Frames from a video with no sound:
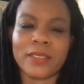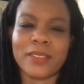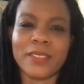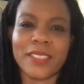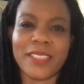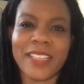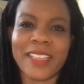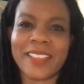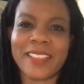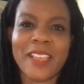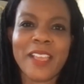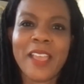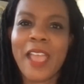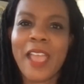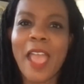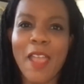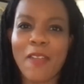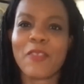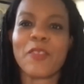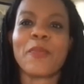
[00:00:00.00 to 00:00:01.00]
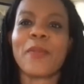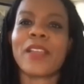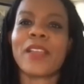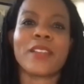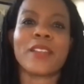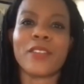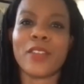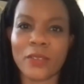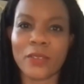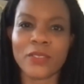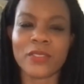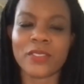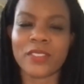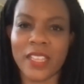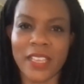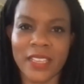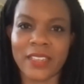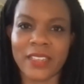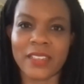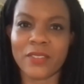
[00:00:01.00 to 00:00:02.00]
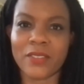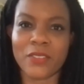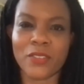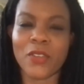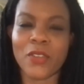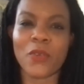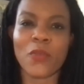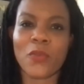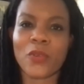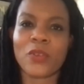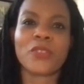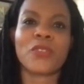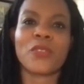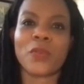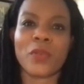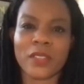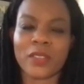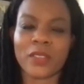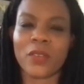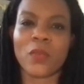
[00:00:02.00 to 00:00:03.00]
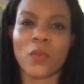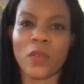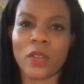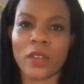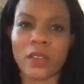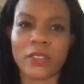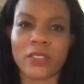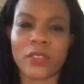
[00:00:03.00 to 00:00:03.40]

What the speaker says: Like everybody knows that, we're doing the work.